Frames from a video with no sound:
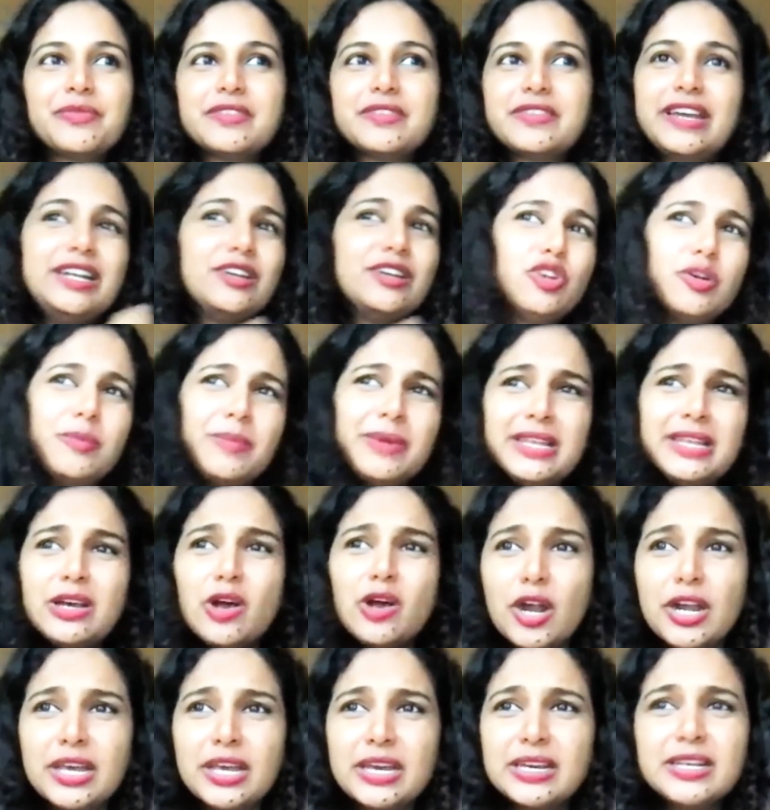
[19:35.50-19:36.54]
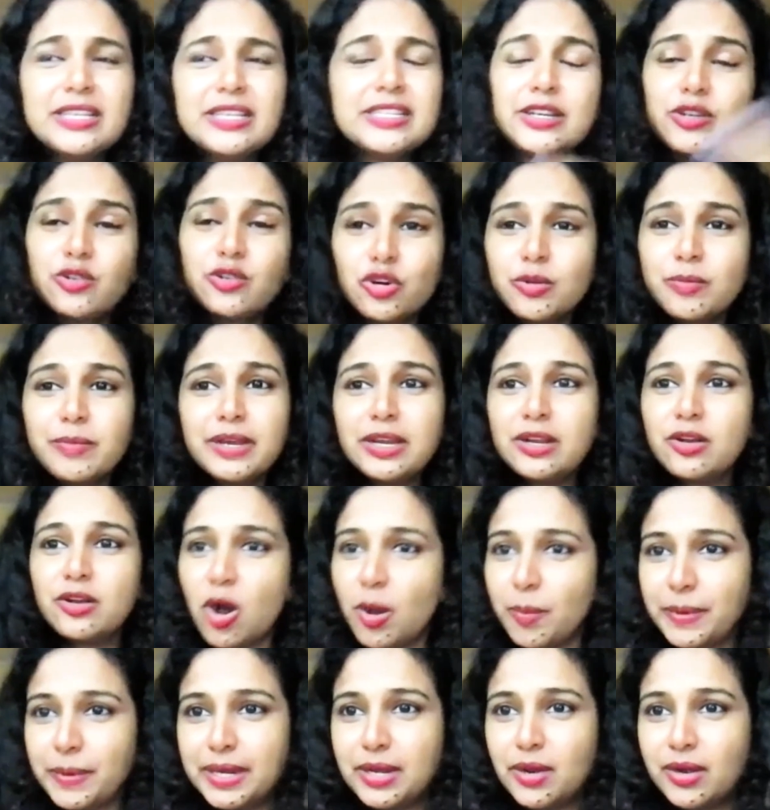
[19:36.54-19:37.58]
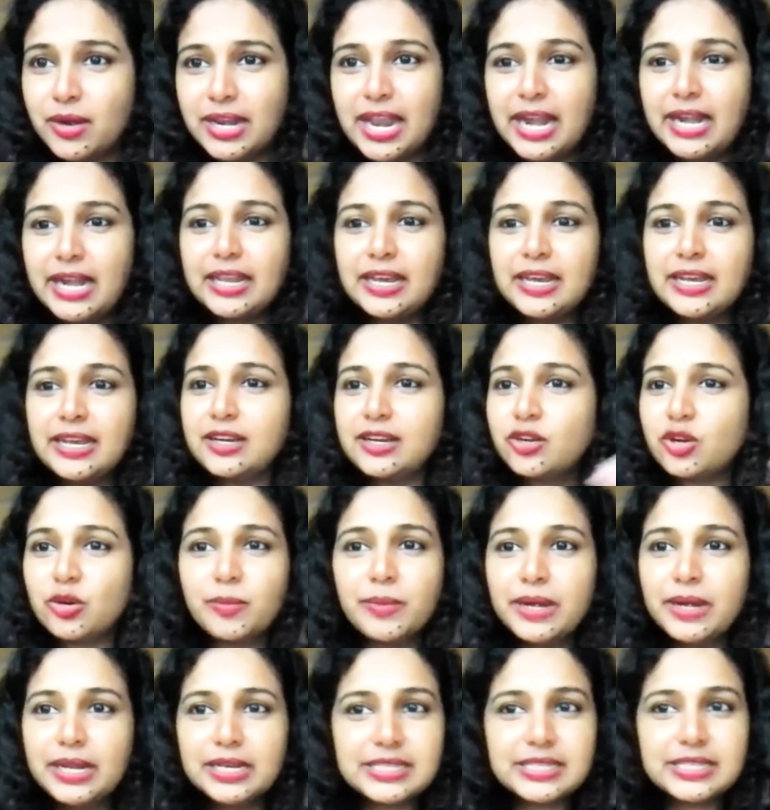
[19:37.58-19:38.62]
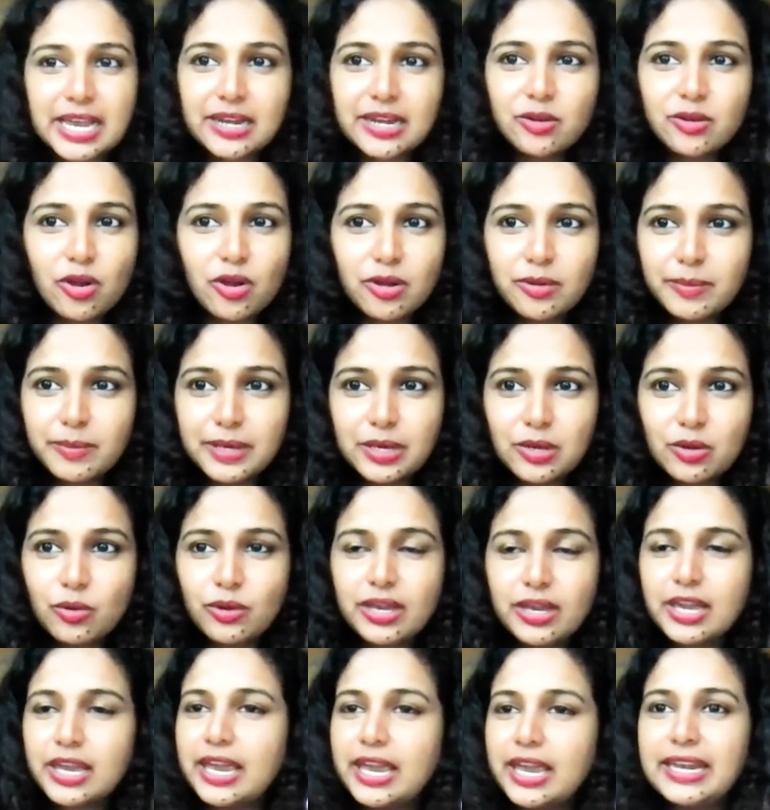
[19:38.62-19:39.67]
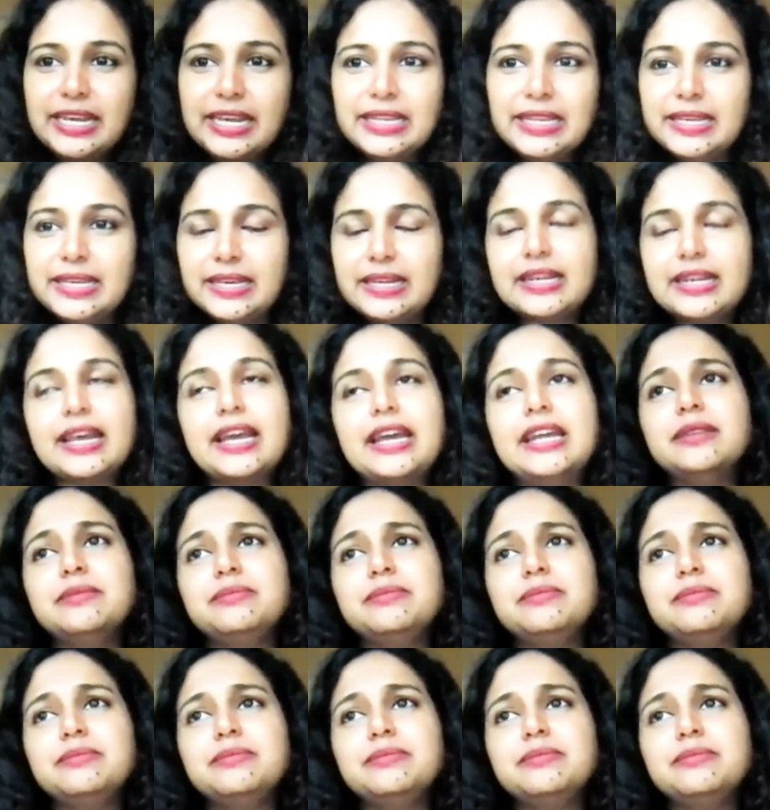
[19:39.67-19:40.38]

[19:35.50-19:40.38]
it could be the audience, it could be copy not landing, it could be design not being okay, anything, right?